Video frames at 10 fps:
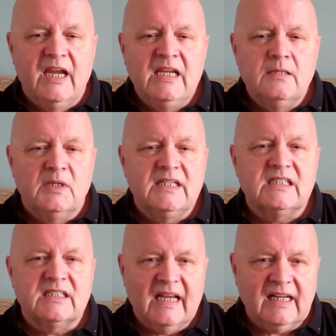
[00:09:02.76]
in my
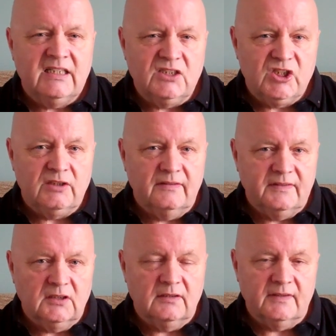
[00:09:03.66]
second year of
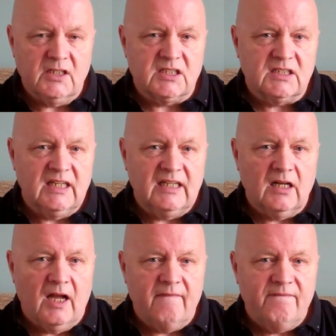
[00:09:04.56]
university
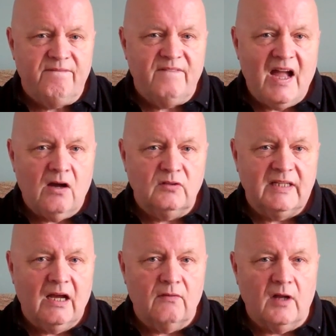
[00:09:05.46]
that I found
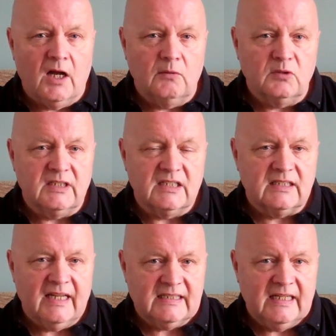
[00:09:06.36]
out that I was
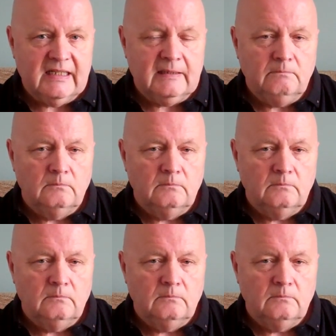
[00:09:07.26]
dyslexic.